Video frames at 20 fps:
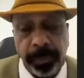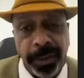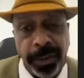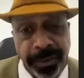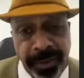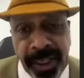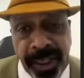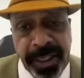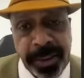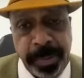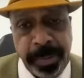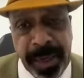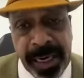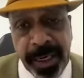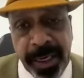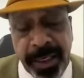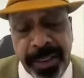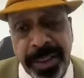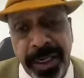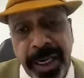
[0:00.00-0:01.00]
This
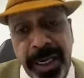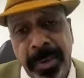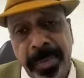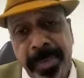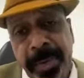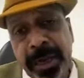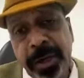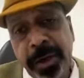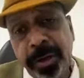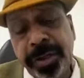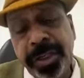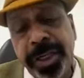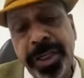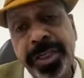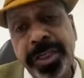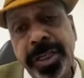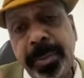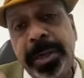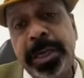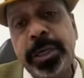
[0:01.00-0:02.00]
brings a reparative
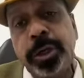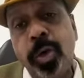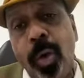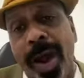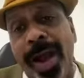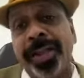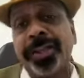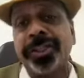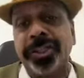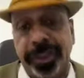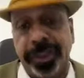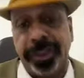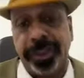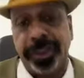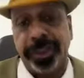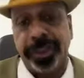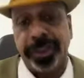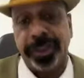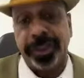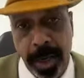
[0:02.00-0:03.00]
system into action
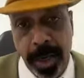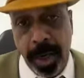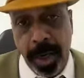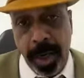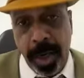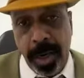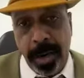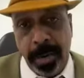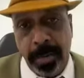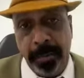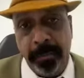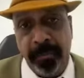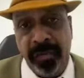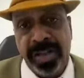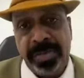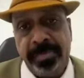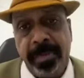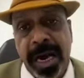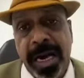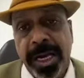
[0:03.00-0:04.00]
with
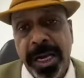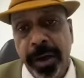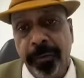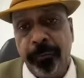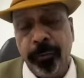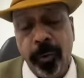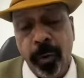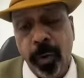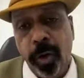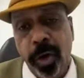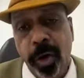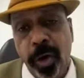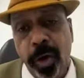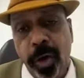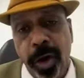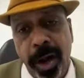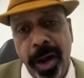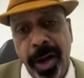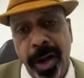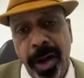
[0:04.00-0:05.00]
multifold
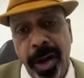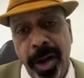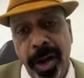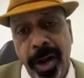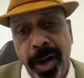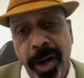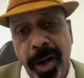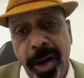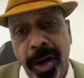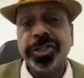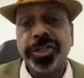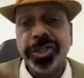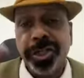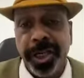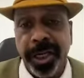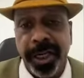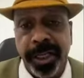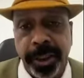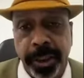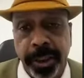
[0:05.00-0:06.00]

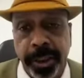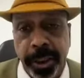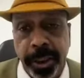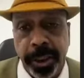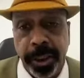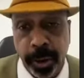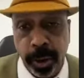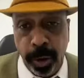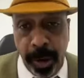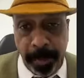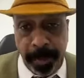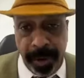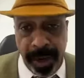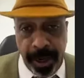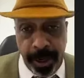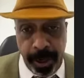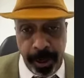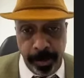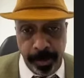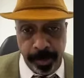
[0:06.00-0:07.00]
strength to
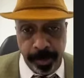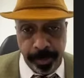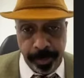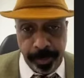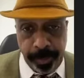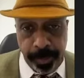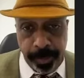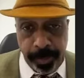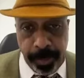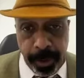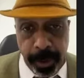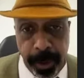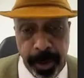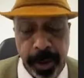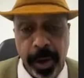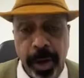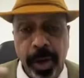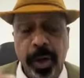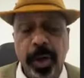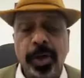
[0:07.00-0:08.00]
repair,
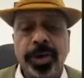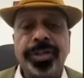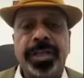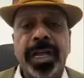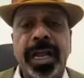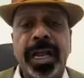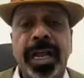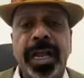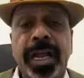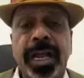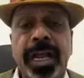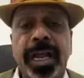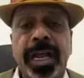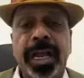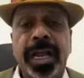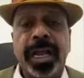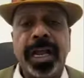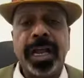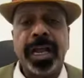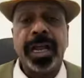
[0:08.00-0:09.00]
cell
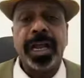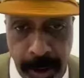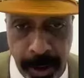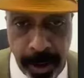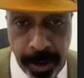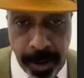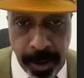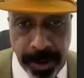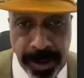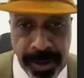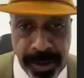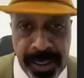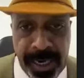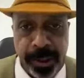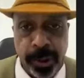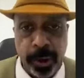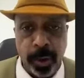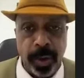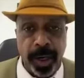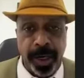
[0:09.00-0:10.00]
force to repair,
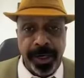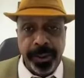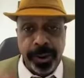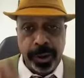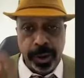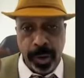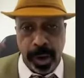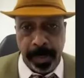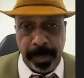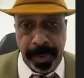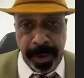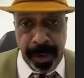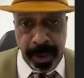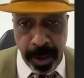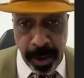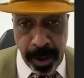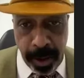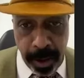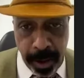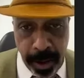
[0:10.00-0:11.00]
cytokines to
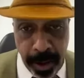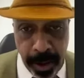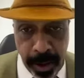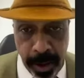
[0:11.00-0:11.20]
repair,